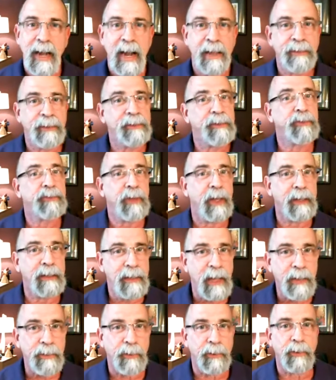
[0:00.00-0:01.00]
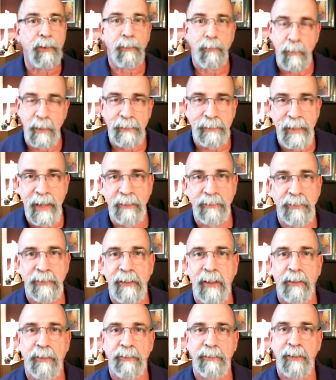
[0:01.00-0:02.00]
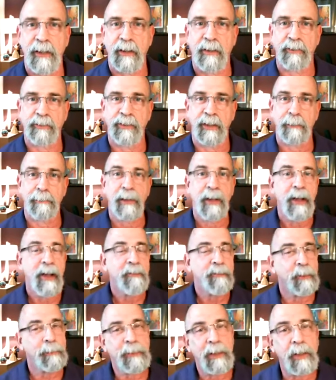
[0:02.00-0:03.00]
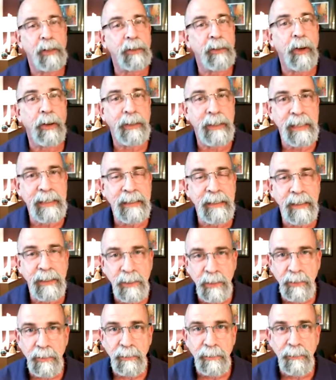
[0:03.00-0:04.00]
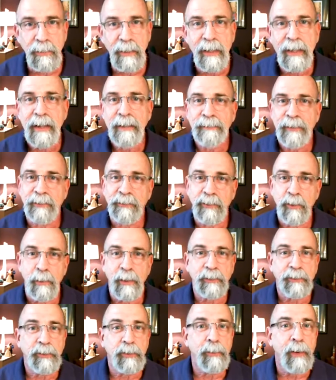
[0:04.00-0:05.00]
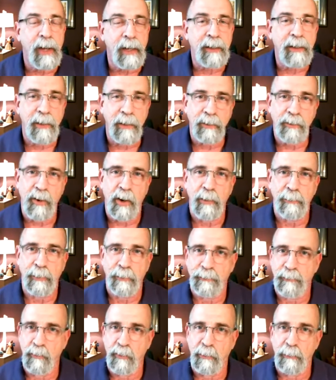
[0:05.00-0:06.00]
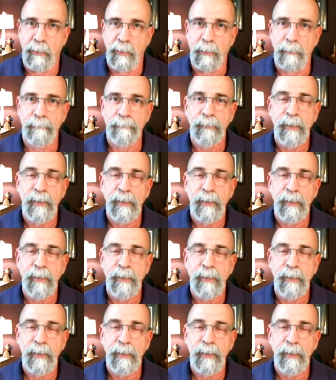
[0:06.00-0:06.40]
And then there's another $1,000 scholarship from ColorGuardEDU that's going to a color guard performer.